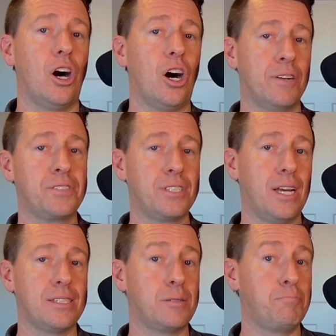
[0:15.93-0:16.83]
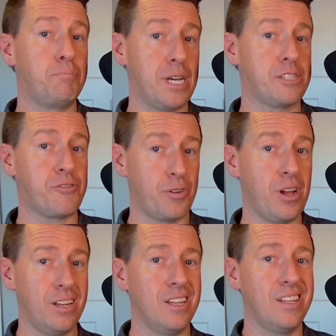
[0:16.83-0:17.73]
Offset's best
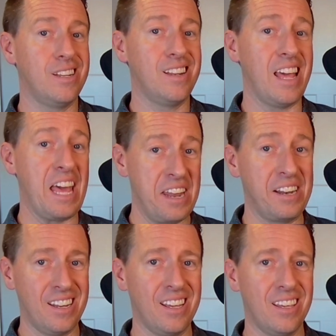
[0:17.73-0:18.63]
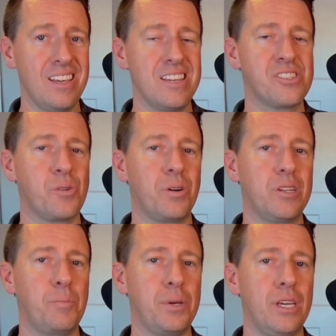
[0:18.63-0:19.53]
friend in editing is
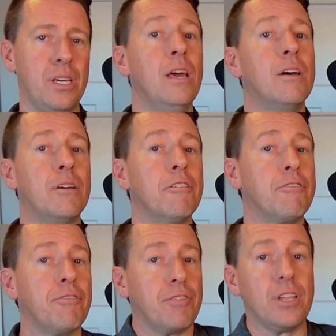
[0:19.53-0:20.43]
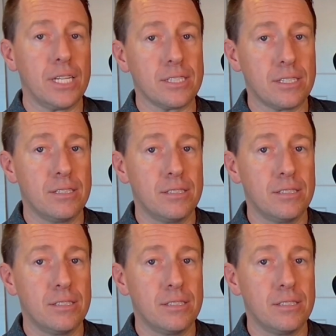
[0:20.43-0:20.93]
going to be fillet.